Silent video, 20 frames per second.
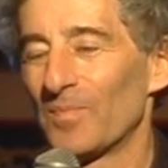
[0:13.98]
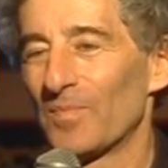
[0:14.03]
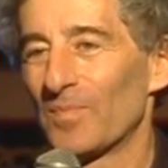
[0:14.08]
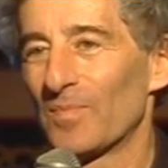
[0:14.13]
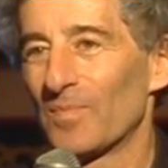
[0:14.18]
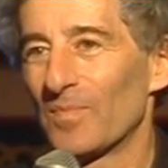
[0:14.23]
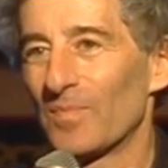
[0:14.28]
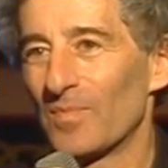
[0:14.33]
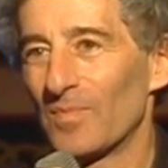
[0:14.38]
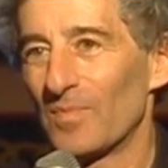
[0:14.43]

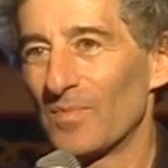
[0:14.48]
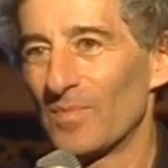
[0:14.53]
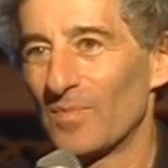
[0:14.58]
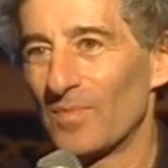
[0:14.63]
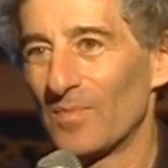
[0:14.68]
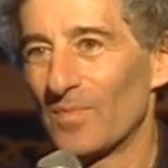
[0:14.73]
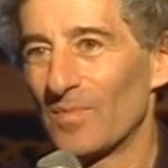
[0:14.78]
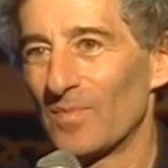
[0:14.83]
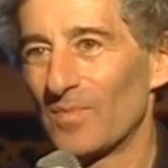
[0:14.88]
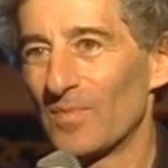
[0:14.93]
get quite
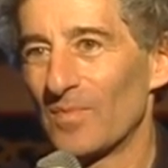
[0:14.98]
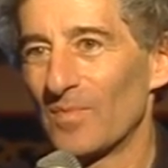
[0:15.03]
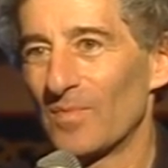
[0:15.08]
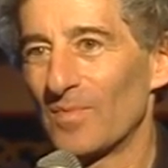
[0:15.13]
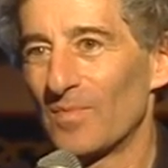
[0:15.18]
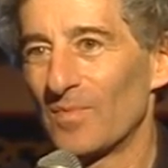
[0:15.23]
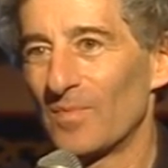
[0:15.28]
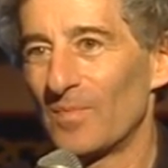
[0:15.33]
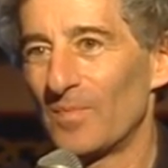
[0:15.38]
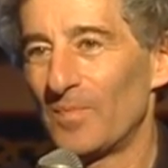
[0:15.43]
the
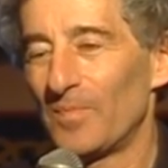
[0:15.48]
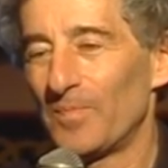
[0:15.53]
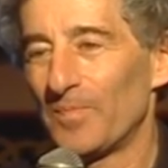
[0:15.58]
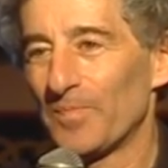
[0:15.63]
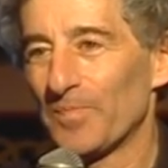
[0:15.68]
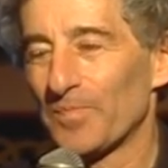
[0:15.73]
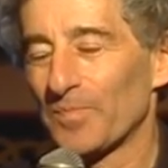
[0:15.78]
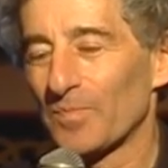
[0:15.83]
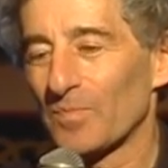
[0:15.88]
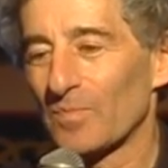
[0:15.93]
winds.
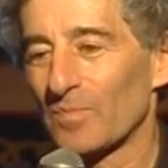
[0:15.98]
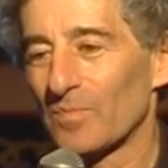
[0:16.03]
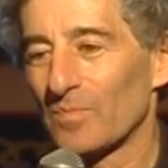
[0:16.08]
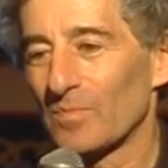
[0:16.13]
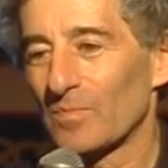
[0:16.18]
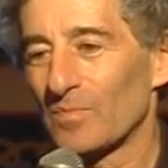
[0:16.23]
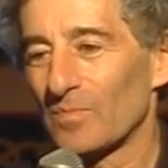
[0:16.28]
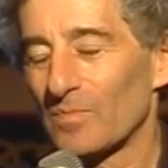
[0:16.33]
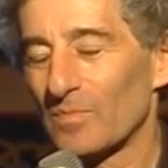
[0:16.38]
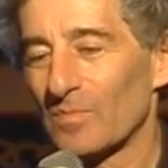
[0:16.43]

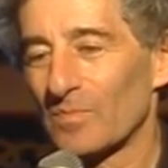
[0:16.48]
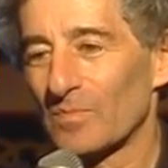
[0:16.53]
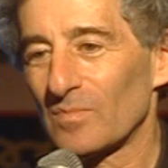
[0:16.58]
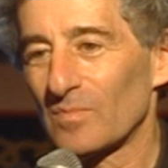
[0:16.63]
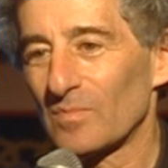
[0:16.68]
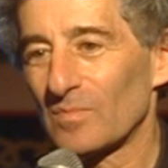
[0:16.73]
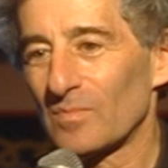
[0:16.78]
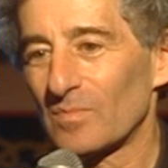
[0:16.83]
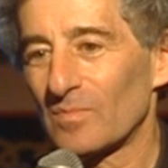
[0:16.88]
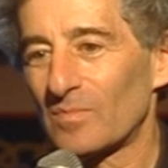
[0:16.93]
And knock
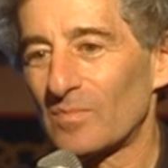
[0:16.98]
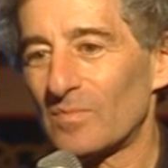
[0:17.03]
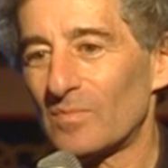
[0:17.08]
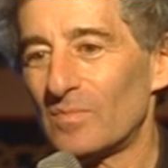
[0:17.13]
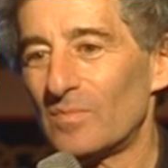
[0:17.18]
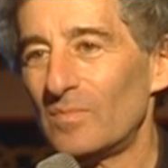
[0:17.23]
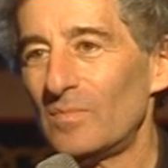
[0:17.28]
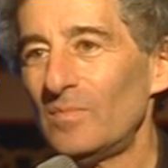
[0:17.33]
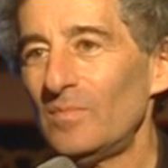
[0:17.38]
on wood, we